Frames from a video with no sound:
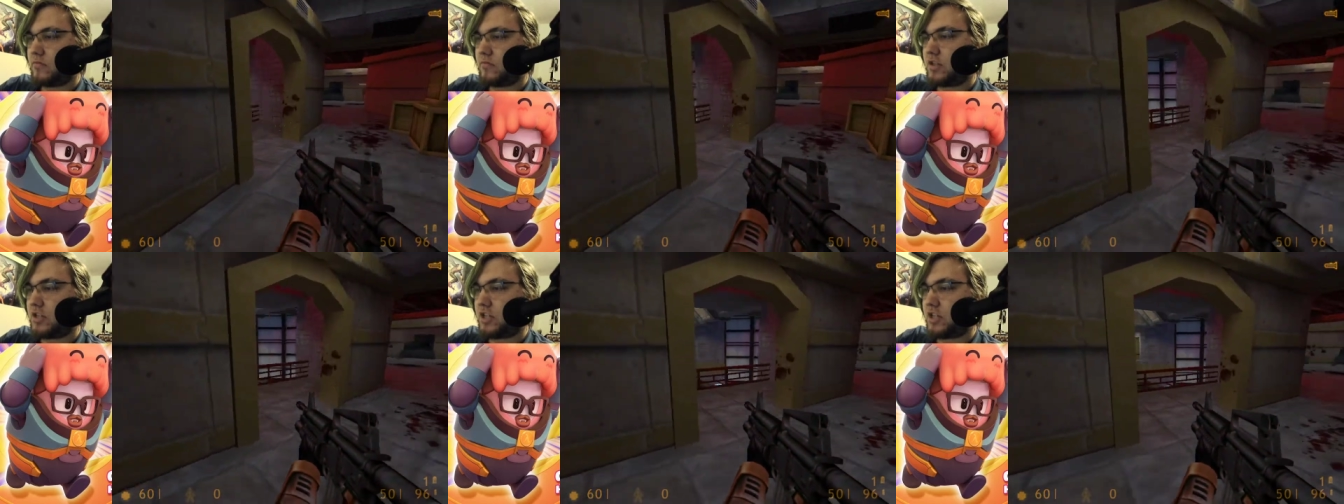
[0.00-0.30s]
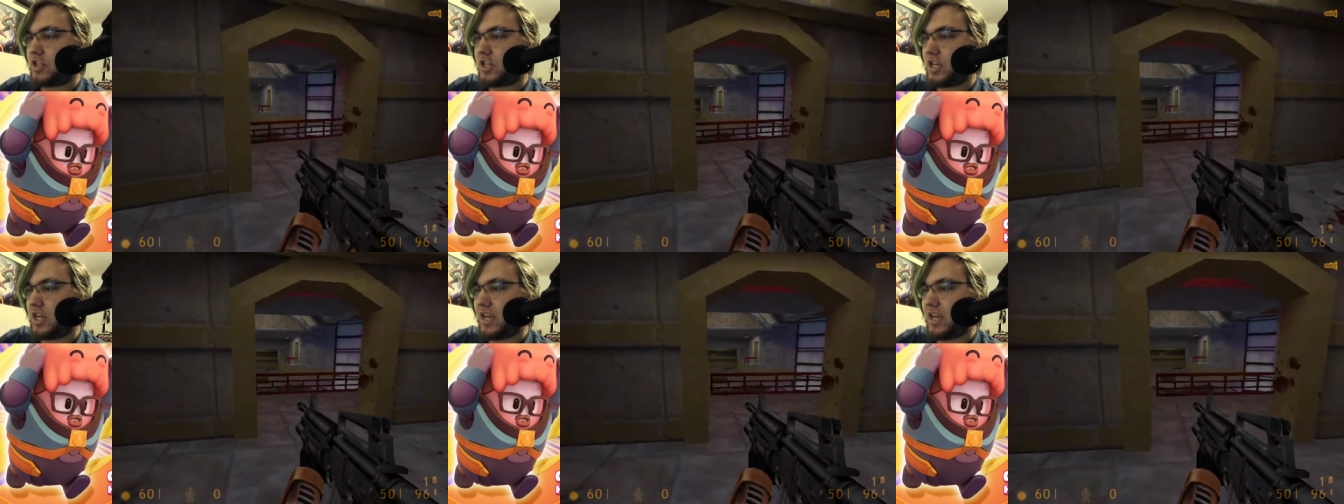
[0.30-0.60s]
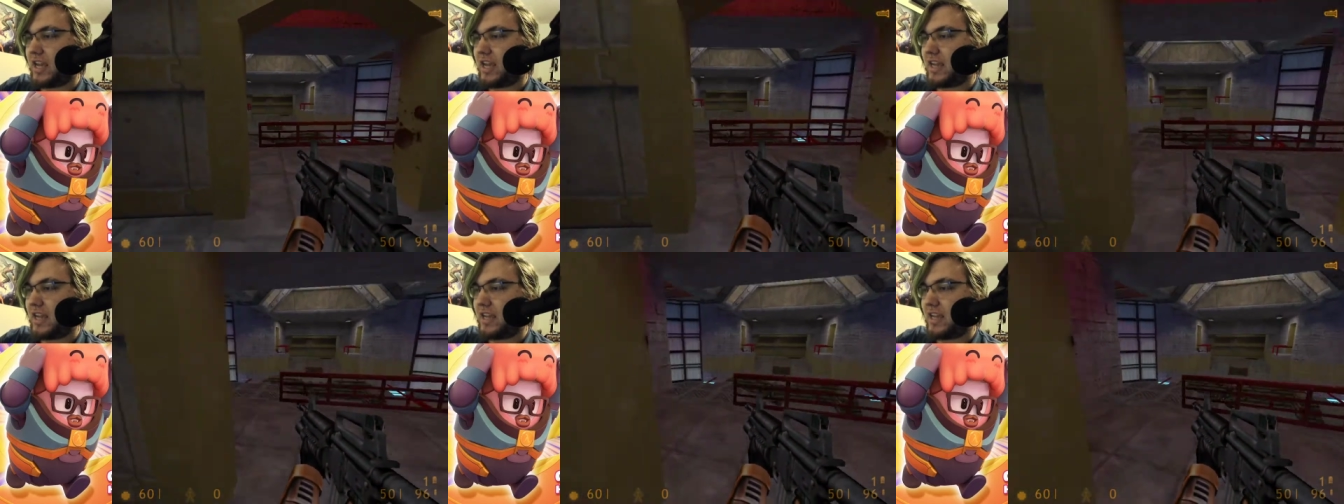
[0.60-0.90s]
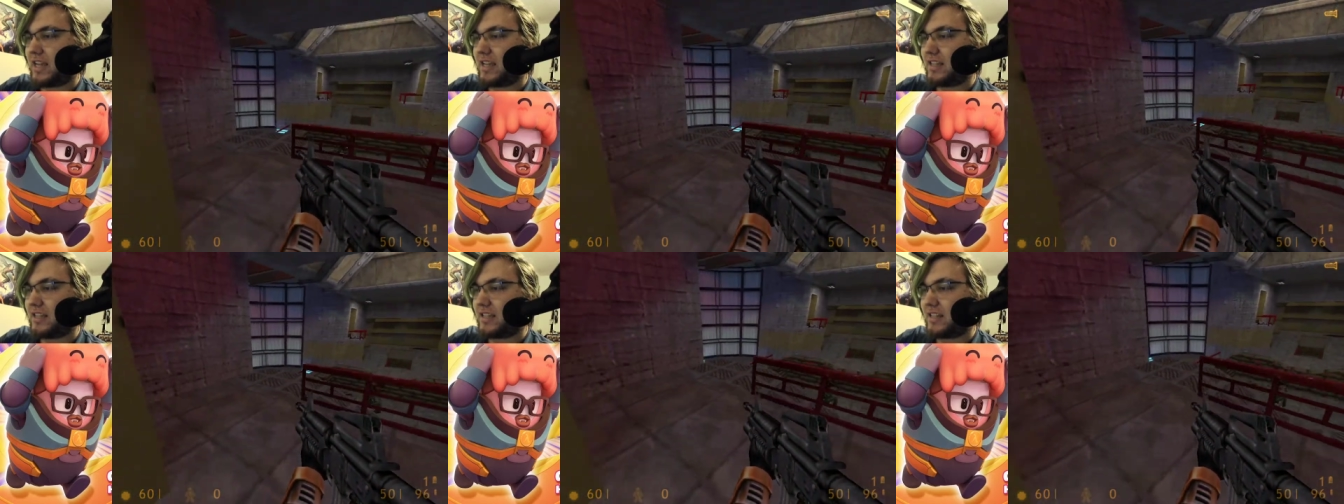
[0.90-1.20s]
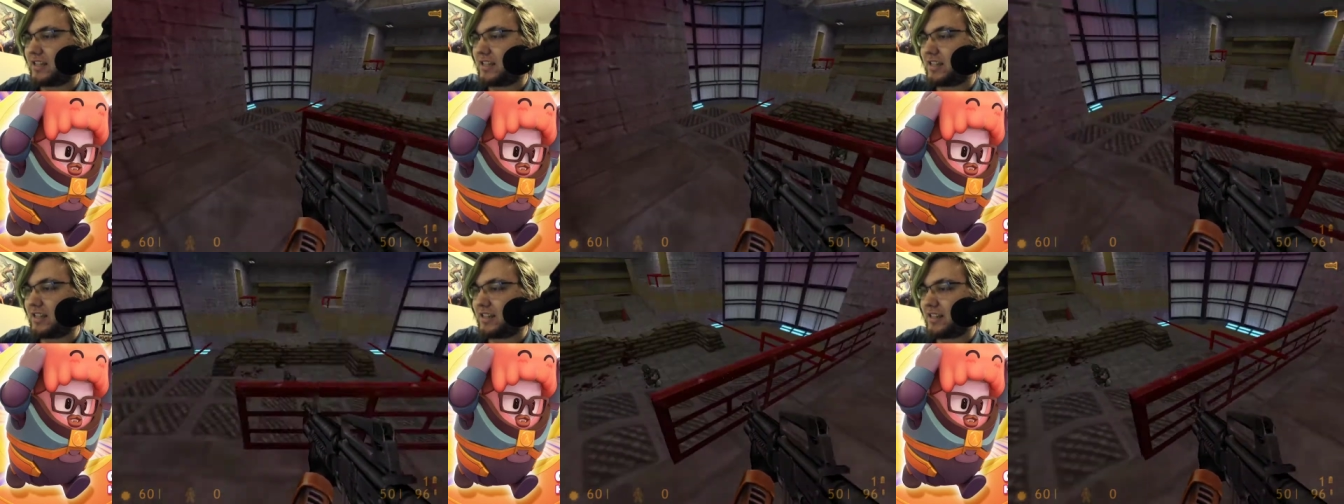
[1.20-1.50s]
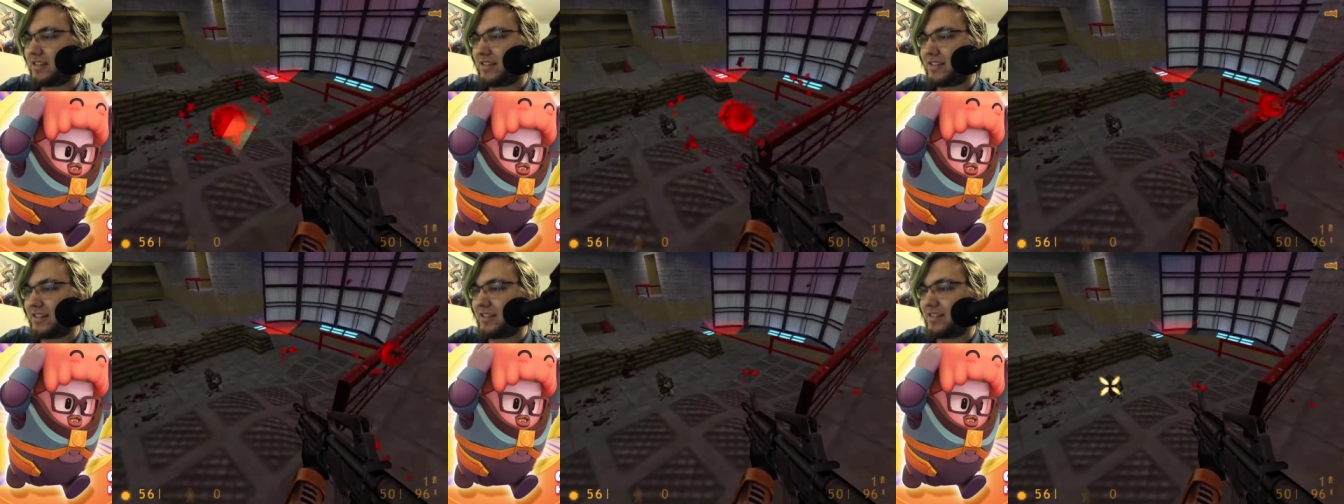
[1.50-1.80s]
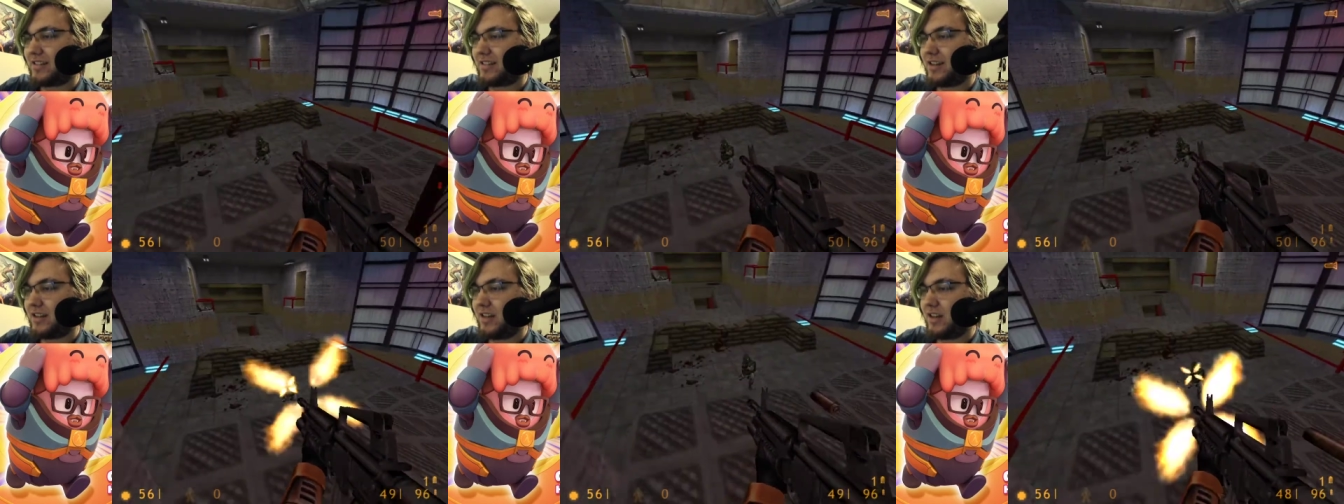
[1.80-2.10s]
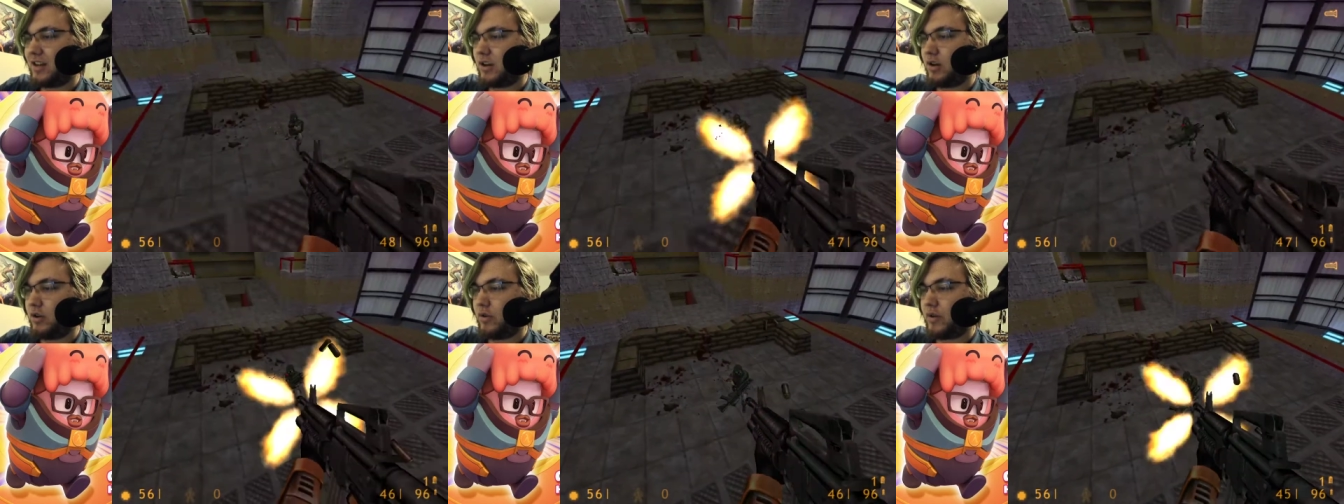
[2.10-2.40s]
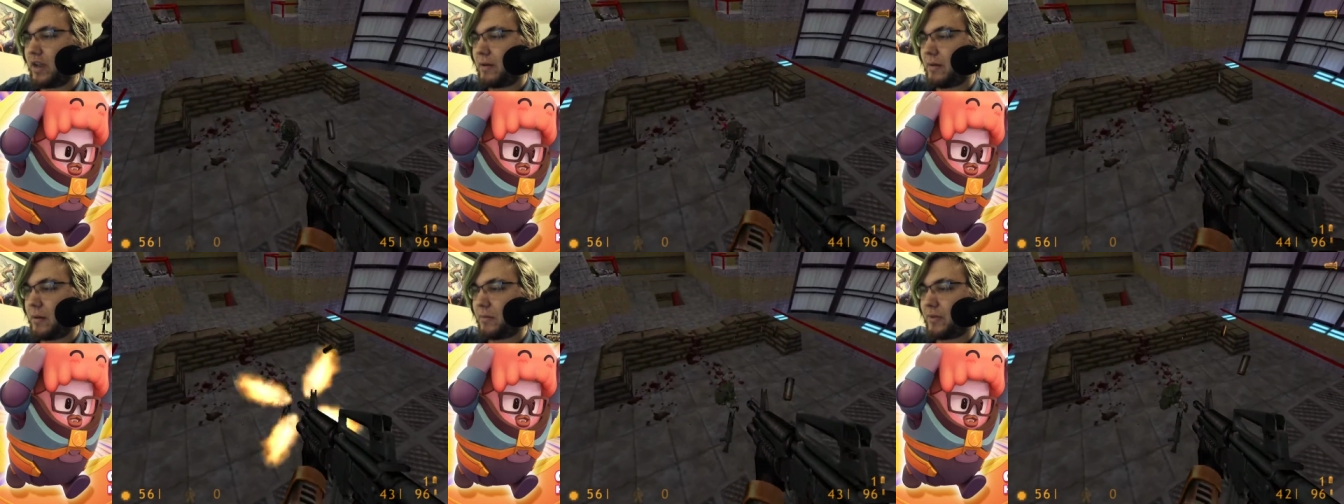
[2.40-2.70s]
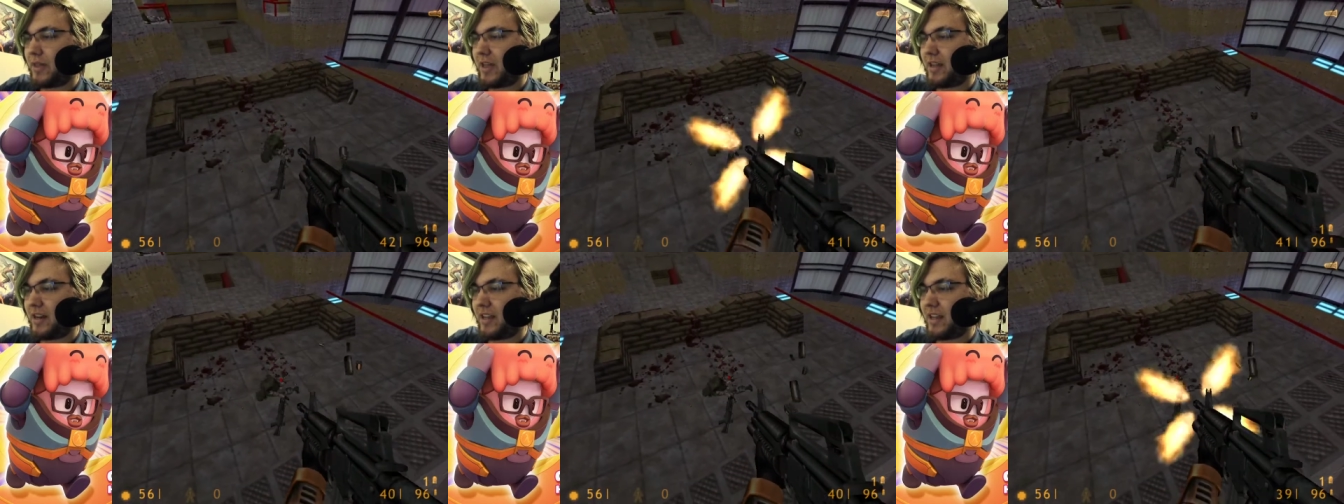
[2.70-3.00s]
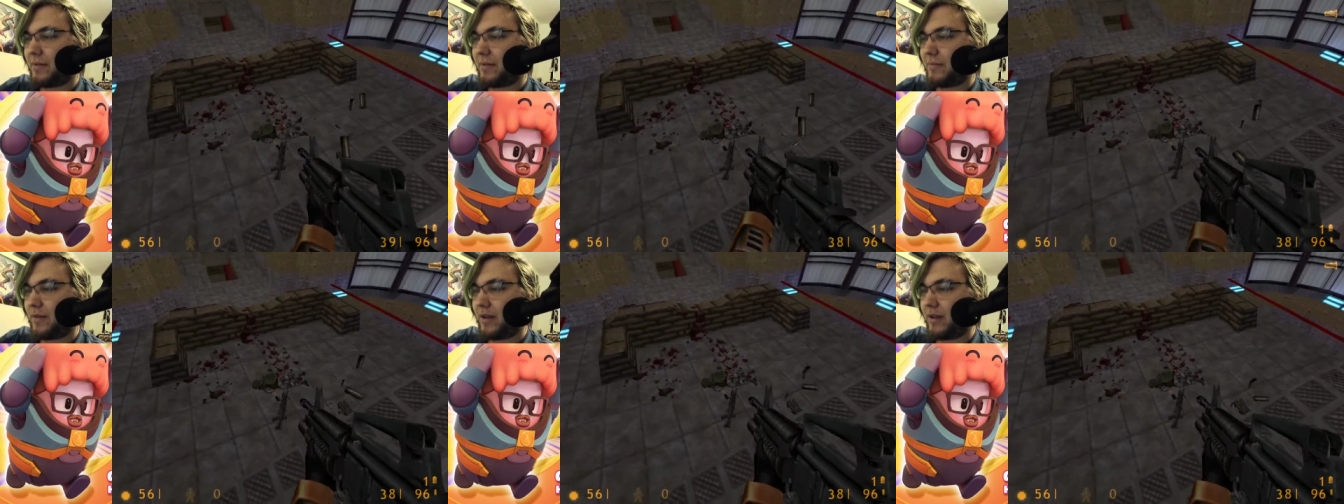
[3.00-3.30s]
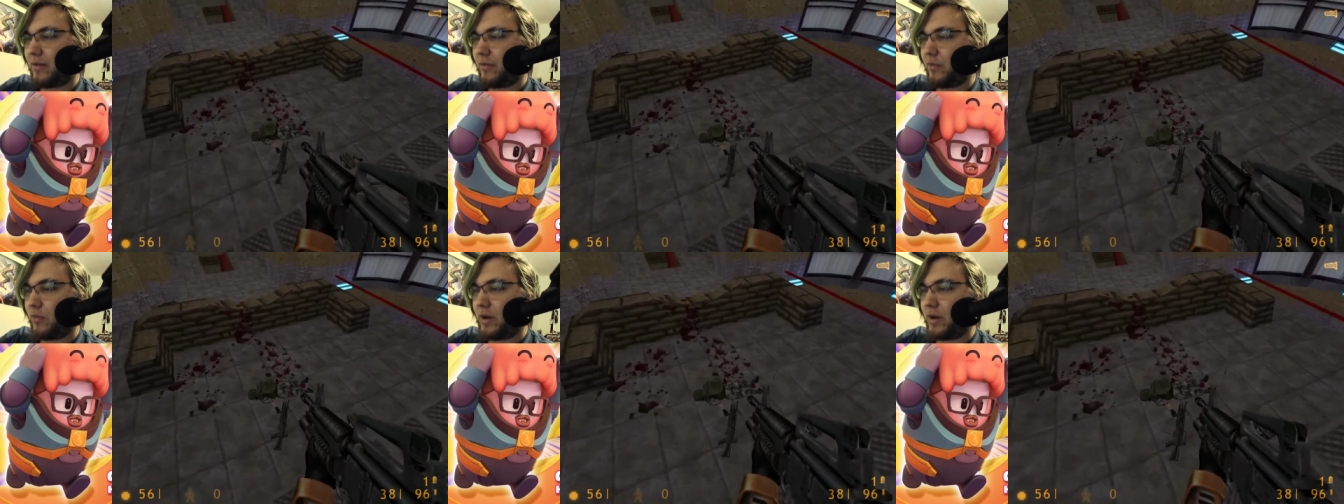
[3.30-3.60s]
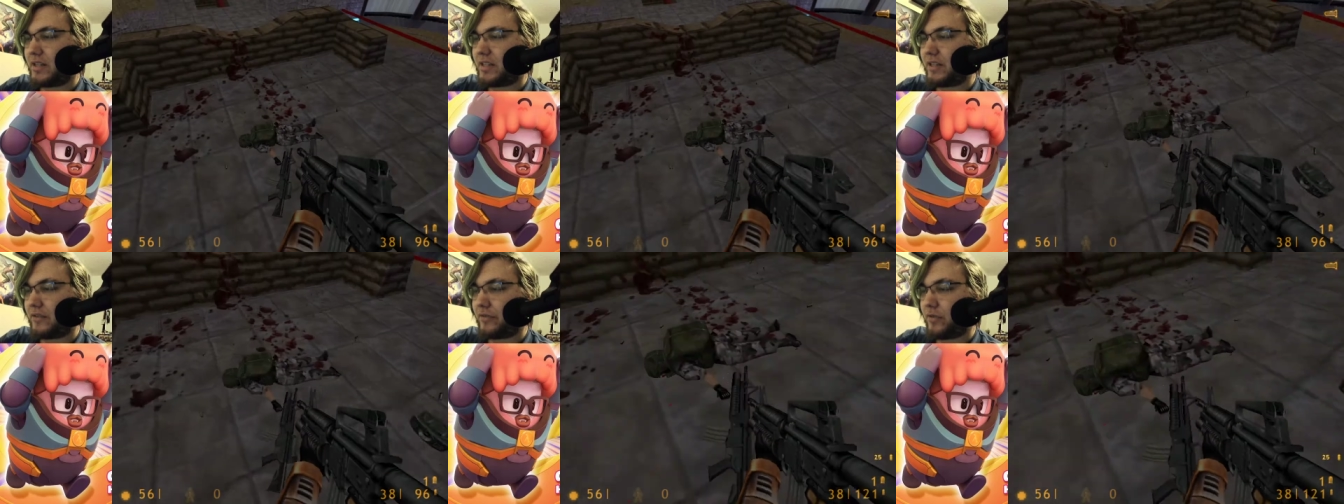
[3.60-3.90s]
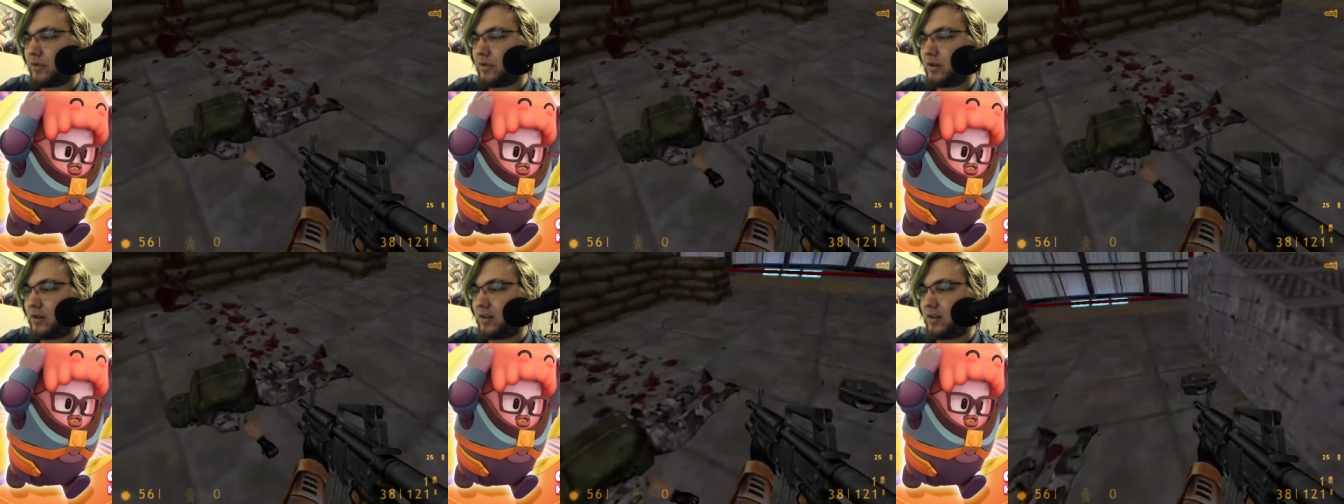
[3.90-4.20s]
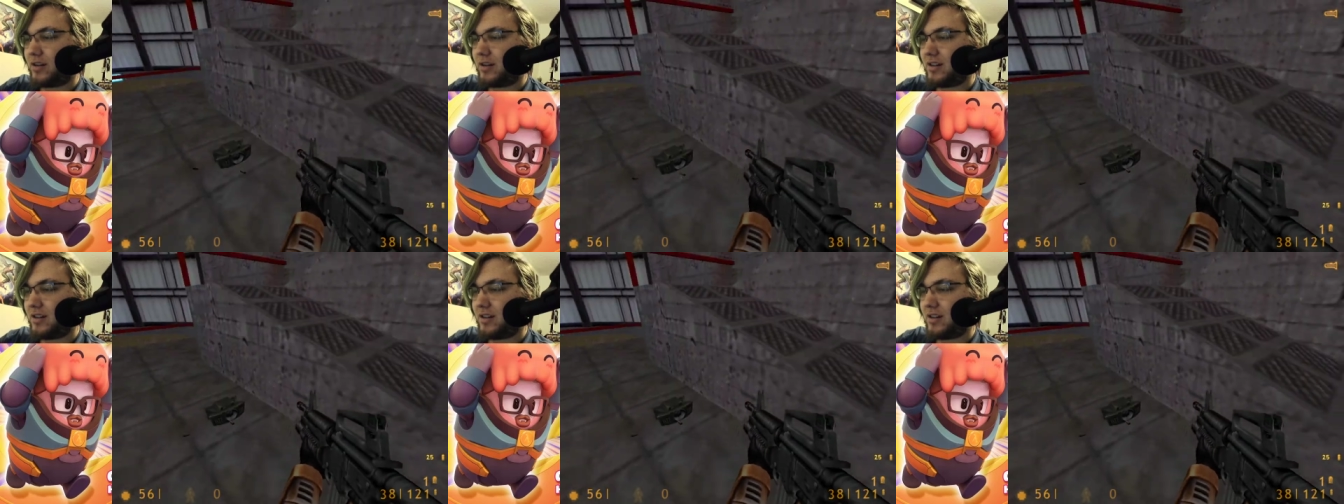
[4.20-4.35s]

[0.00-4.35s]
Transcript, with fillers: Jesus. Who came it's up with that name? What is it for?